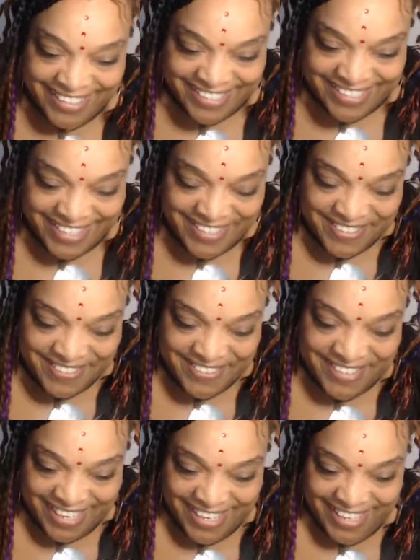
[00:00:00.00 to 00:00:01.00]

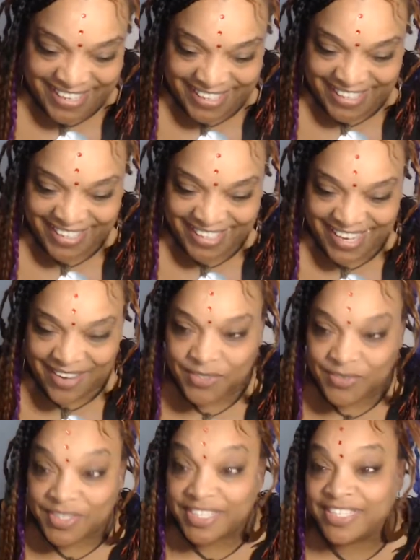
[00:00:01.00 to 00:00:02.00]
So I
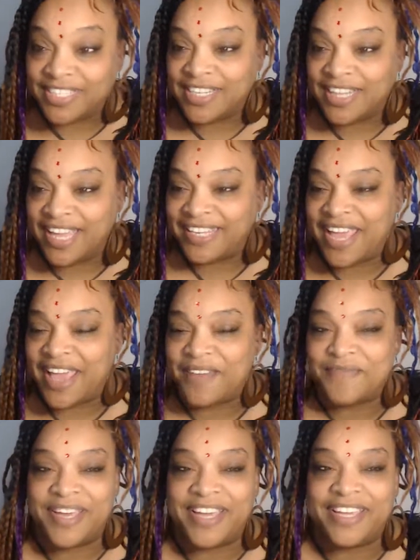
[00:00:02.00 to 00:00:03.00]
was really glad to have
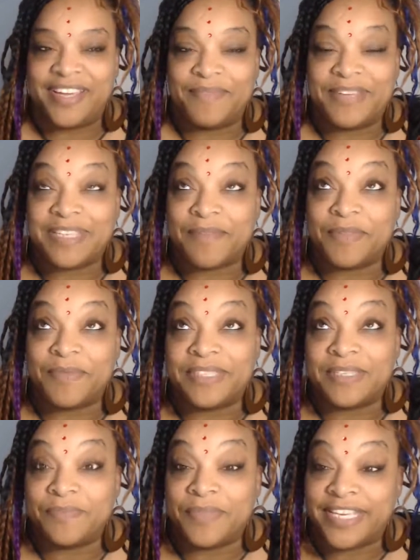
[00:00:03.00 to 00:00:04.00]
my
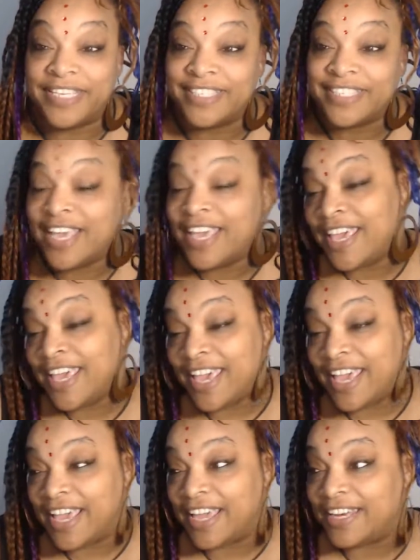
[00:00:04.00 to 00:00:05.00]
supplements in place,
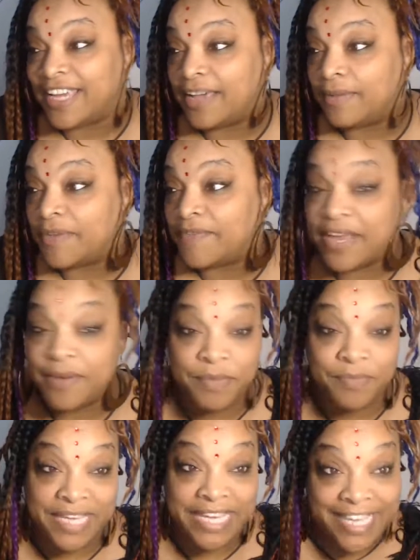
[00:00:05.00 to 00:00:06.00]
and I'm a
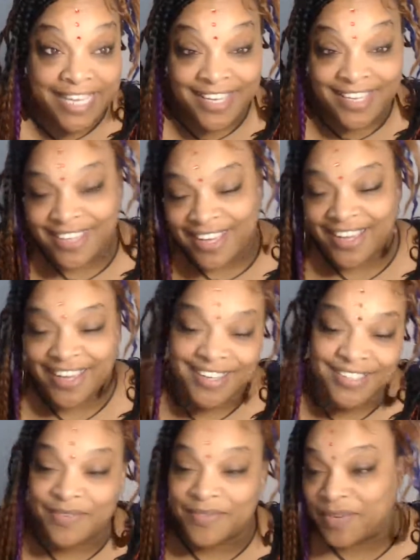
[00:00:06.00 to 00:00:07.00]
vitamin B,
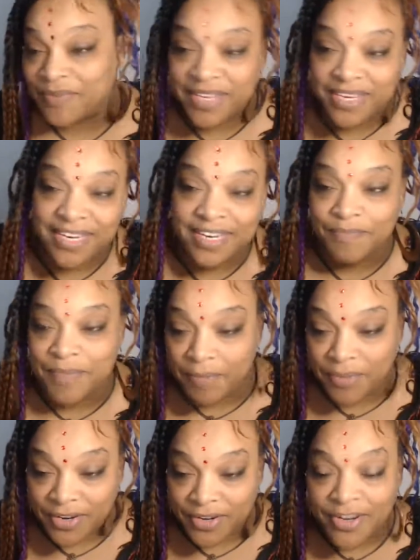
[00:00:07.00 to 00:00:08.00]
so I'm a little bit
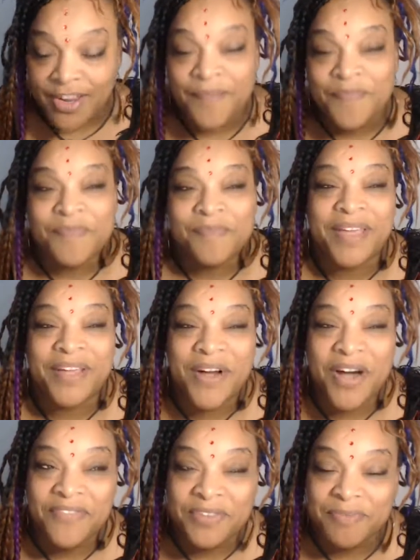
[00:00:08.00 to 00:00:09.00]
peppier. My
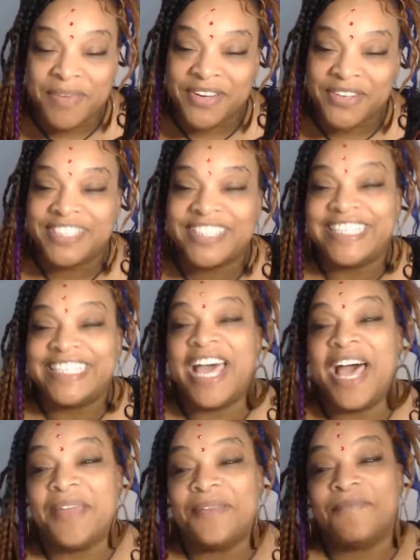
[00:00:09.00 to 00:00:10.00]
coffee maker did
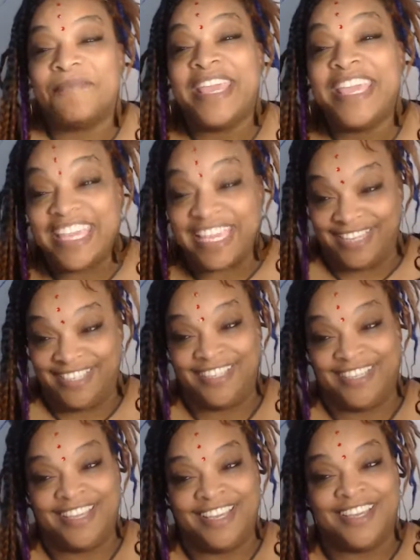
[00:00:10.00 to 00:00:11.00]
not make it,
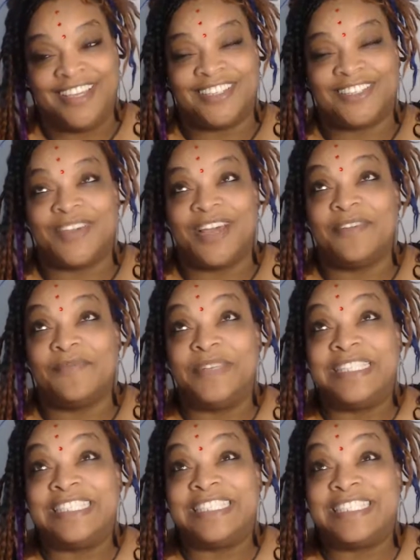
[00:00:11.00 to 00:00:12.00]
so I've
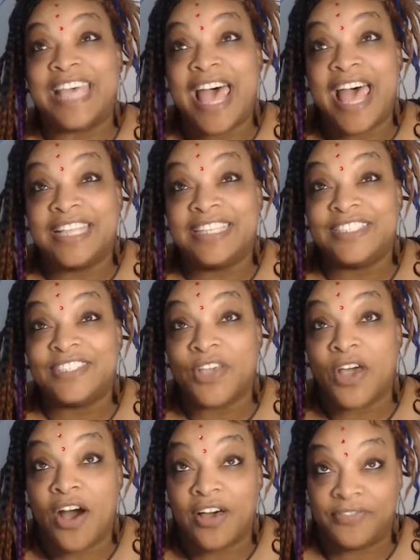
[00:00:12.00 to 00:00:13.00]
been sans
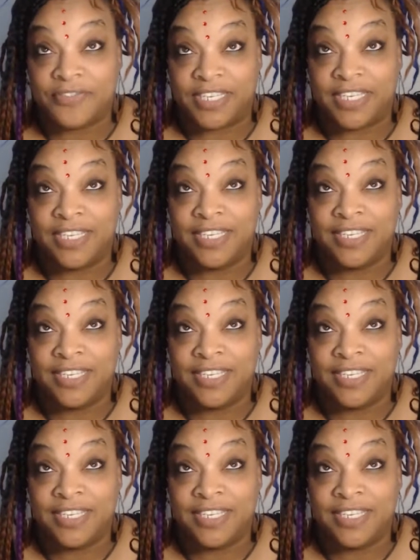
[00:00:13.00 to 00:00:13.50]
coffee